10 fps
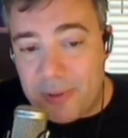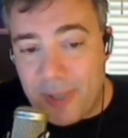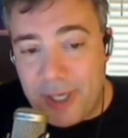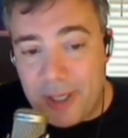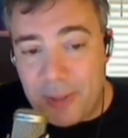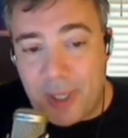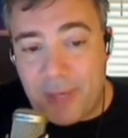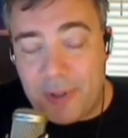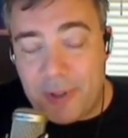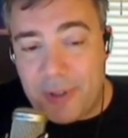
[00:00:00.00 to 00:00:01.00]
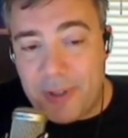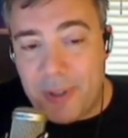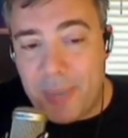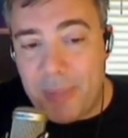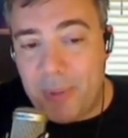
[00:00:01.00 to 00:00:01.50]
or reading or whatever,
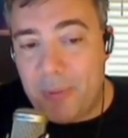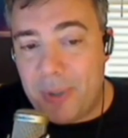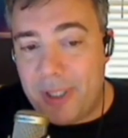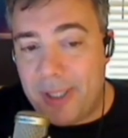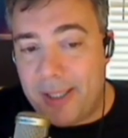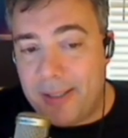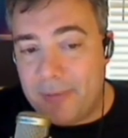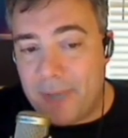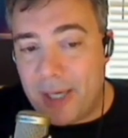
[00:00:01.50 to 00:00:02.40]
uh, some people will uh,